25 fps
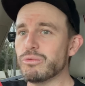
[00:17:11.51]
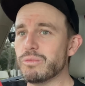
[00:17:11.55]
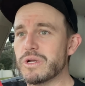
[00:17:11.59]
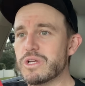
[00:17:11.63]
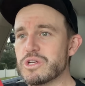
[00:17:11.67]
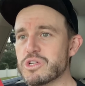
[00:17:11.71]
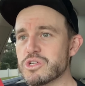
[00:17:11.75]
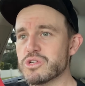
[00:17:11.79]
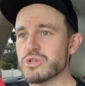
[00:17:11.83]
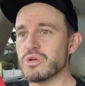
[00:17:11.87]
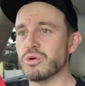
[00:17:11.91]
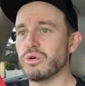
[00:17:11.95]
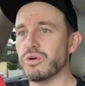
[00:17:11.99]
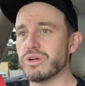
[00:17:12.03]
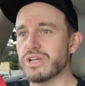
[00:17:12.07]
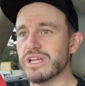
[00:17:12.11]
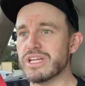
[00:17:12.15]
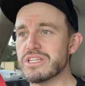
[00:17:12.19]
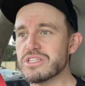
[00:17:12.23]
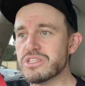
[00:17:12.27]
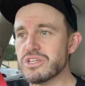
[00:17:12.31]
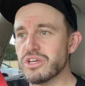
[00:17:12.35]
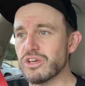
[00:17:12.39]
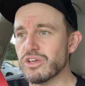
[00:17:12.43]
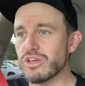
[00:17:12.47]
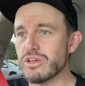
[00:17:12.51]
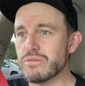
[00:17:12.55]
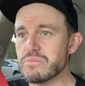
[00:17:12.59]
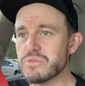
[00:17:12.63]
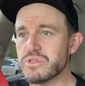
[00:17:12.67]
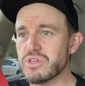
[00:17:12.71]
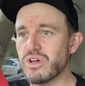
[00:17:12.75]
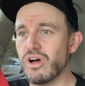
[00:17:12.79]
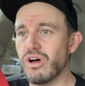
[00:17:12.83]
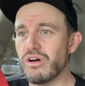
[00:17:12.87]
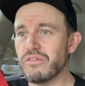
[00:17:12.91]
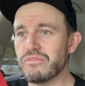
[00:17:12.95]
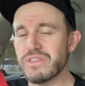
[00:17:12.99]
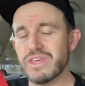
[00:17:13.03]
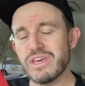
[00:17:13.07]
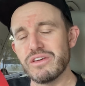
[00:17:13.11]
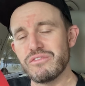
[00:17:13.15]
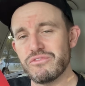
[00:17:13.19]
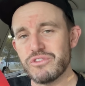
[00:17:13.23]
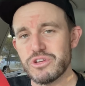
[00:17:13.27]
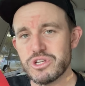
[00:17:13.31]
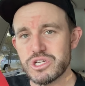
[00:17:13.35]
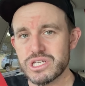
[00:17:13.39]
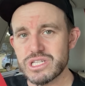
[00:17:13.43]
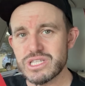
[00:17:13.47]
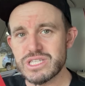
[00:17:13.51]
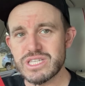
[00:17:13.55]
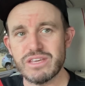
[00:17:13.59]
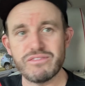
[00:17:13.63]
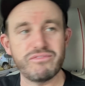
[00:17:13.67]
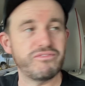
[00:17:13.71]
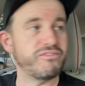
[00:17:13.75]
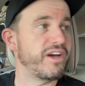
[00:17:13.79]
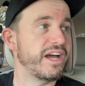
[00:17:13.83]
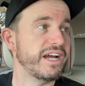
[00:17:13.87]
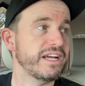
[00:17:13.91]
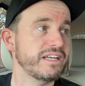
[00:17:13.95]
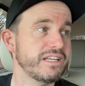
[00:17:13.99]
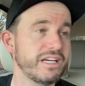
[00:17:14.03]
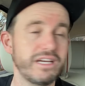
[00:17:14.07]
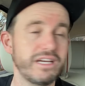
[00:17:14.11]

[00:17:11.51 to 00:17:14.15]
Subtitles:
bit short in terms of the efficiency factor.